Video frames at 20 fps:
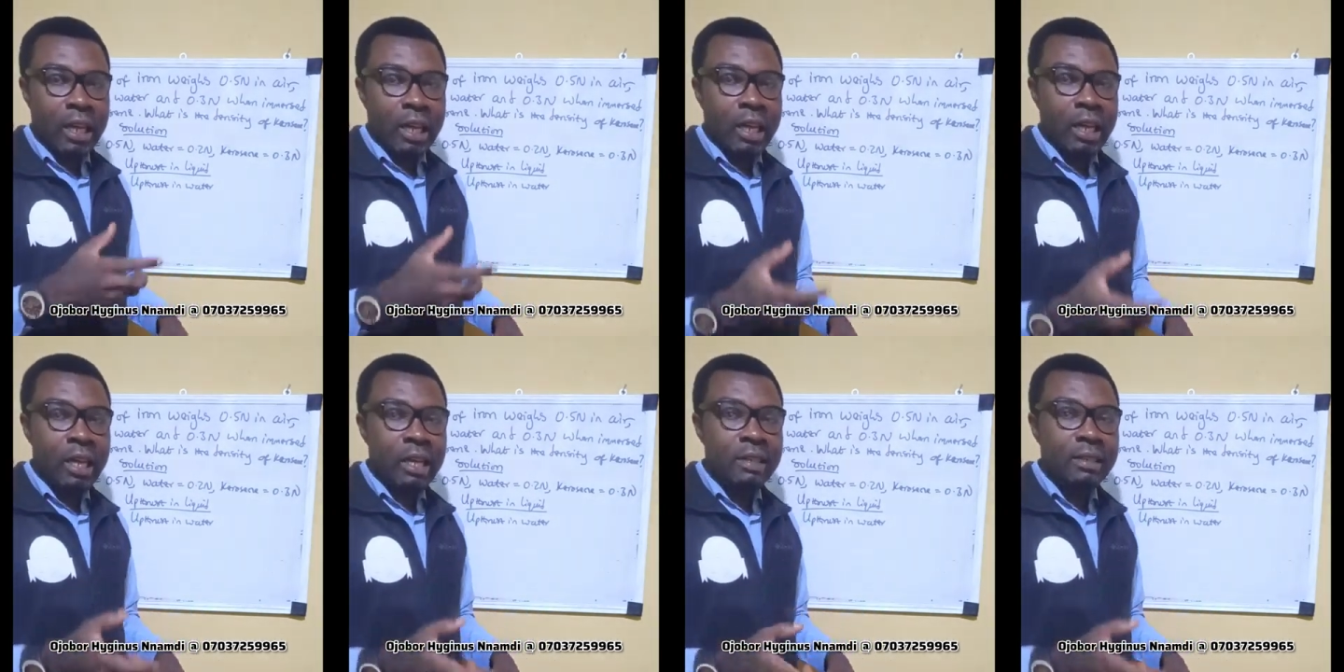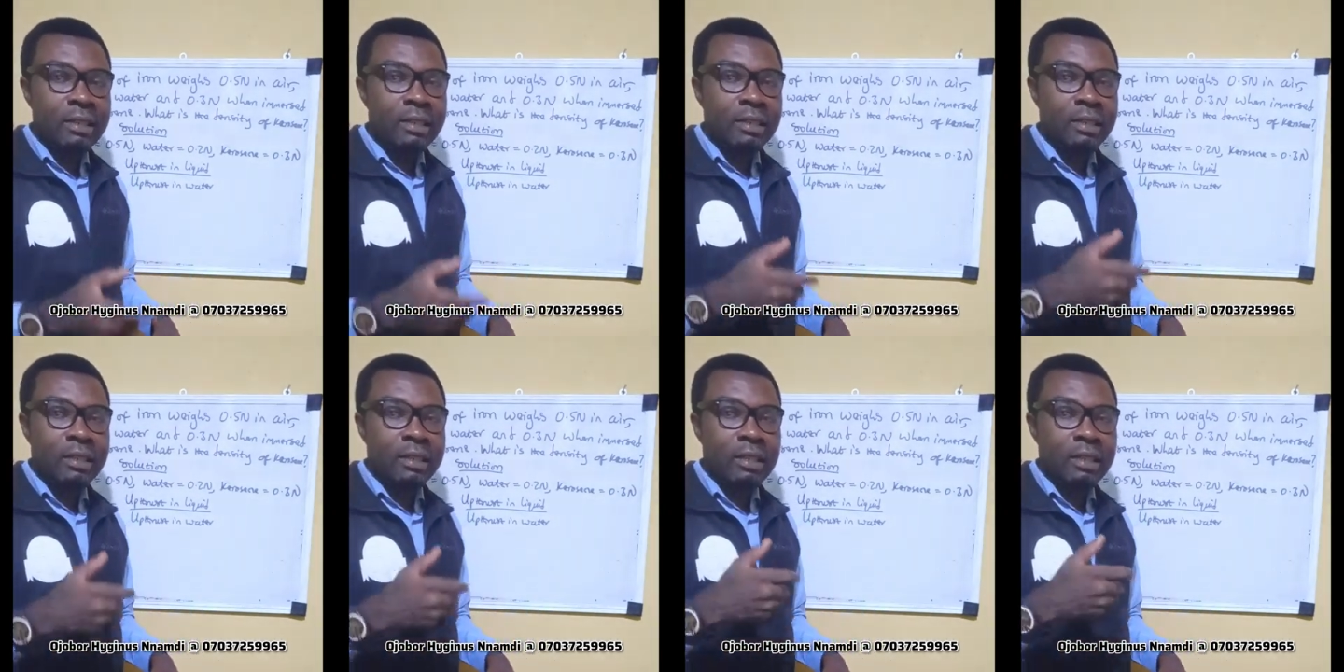
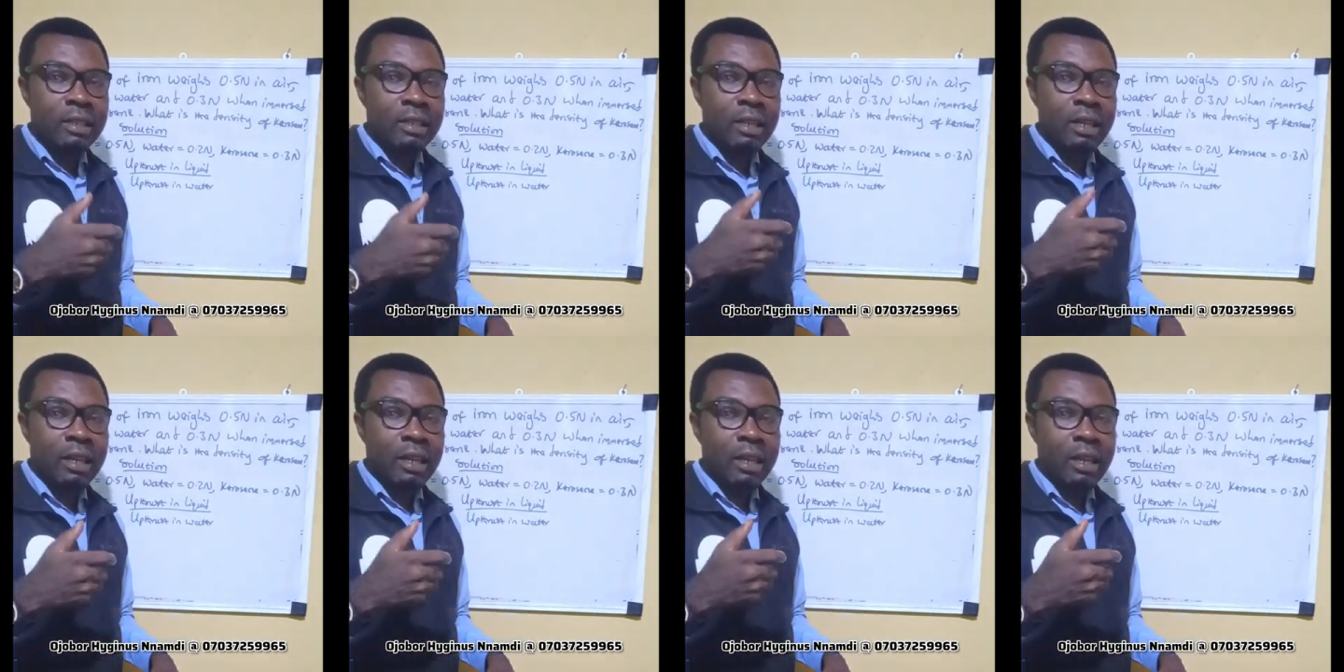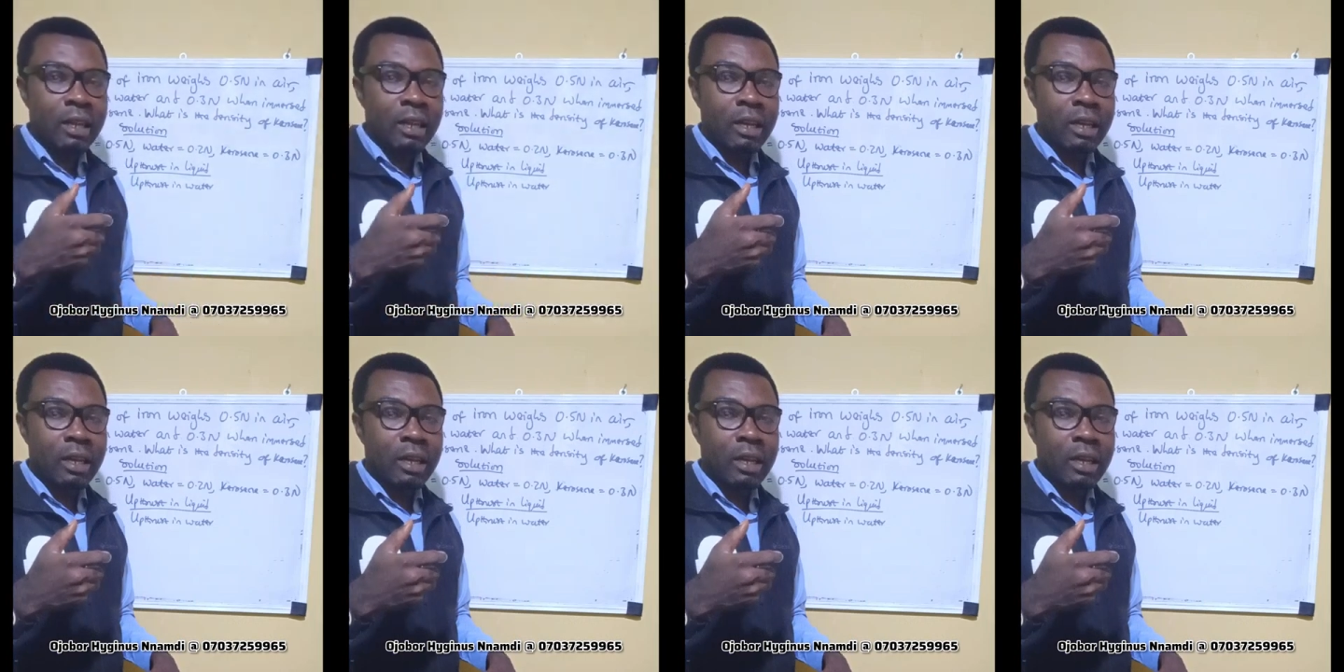is
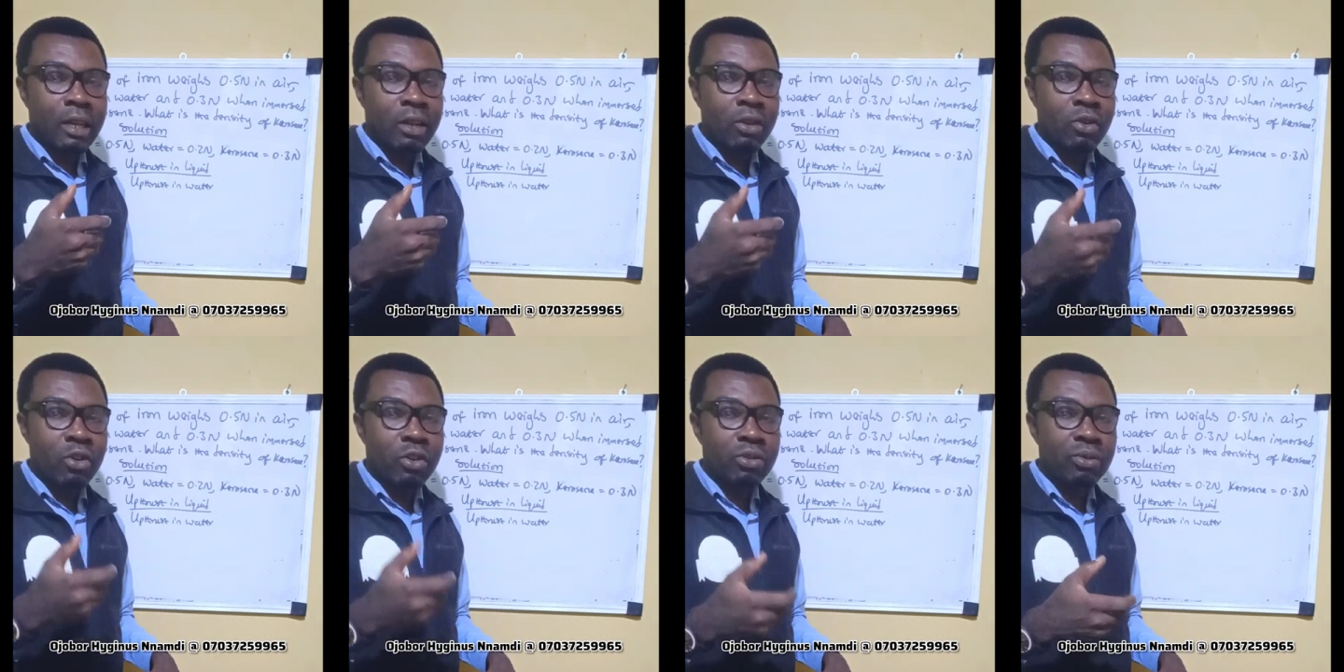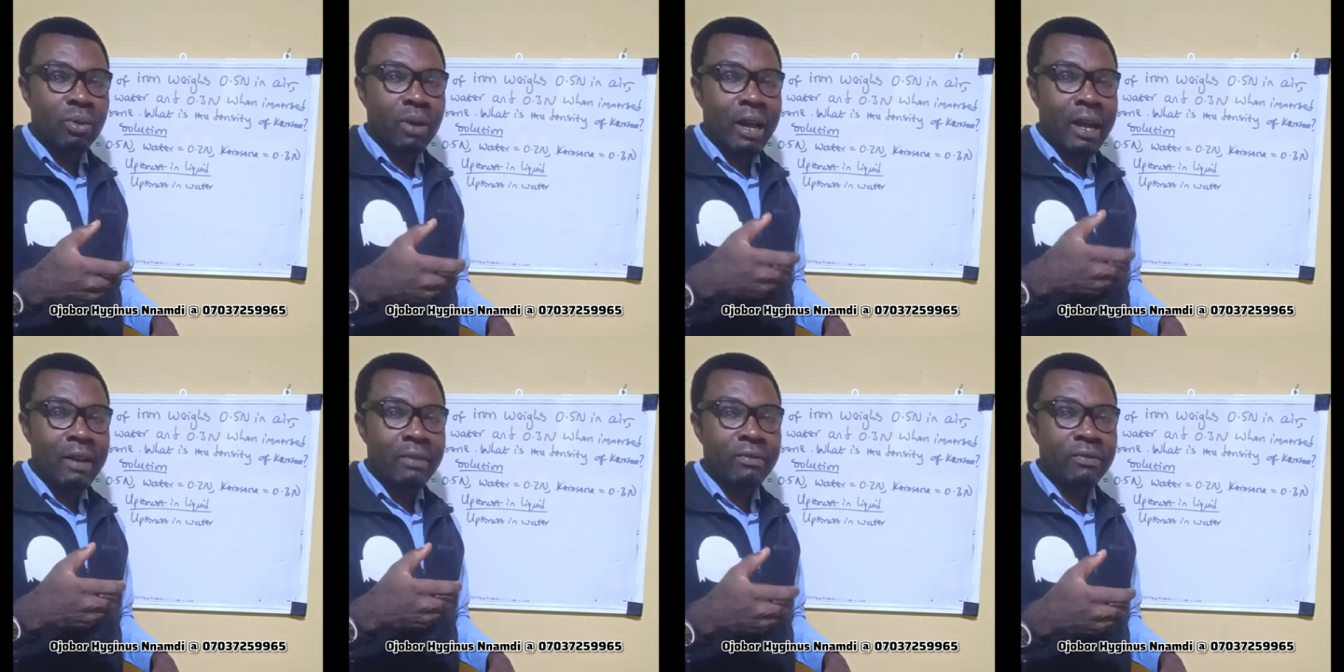going to
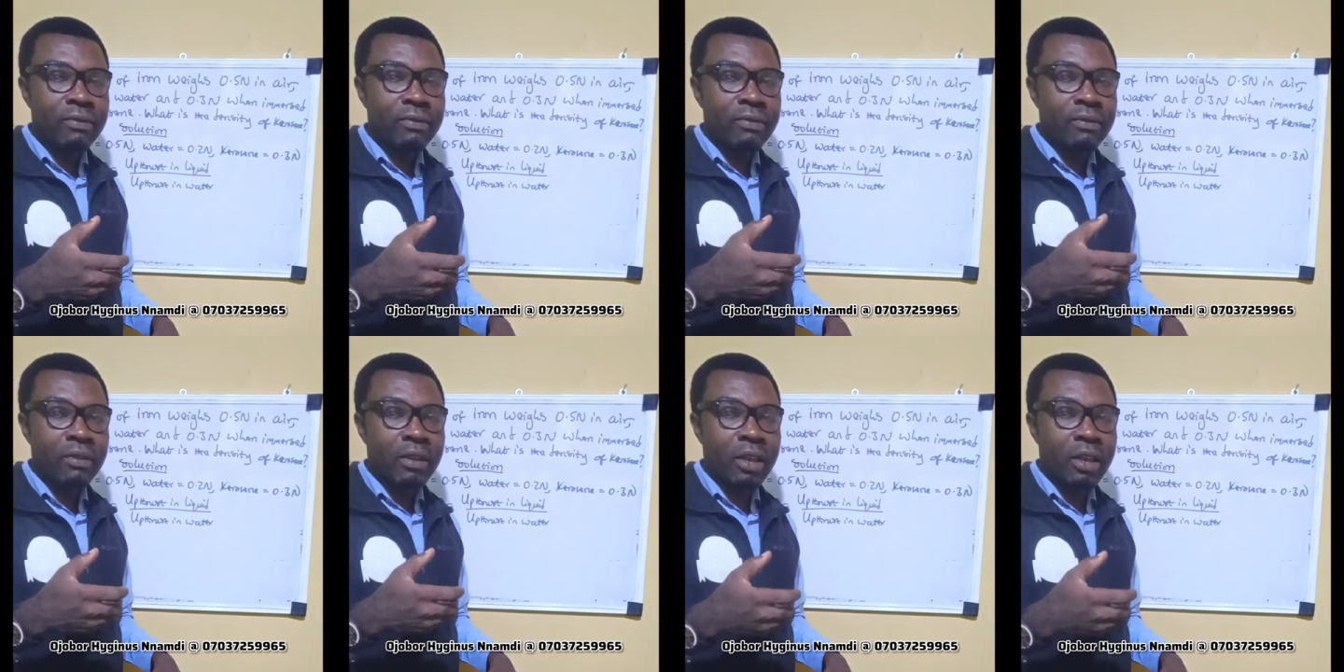have